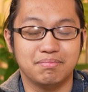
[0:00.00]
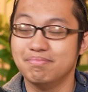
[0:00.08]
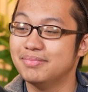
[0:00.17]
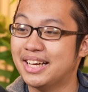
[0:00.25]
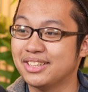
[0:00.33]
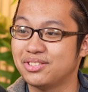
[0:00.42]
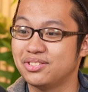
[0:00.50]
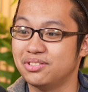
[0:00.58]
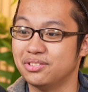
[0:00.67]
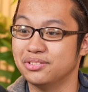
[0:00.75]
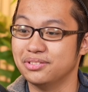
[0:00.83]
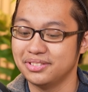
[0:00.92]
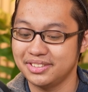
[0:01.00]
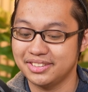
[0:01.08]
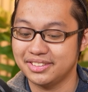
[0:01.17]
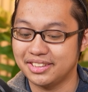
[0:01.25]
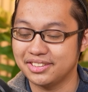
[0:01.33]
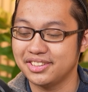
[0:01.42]
That's true.
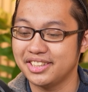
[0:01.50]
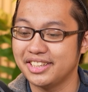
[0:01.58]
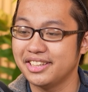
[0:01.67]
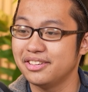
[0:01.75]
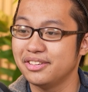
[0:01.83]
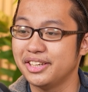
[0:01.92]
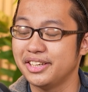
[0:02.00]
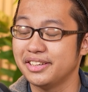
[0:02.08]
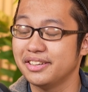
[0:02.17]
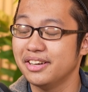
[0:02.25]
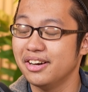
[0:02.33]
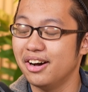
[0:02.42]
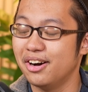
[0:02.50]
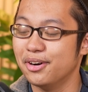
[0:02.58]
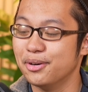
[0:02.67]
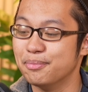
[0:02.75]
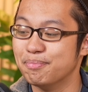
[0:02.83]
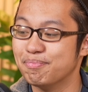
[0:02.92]
Kasi ano eh,
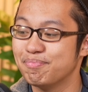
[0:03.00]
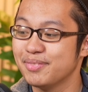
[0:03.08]
um,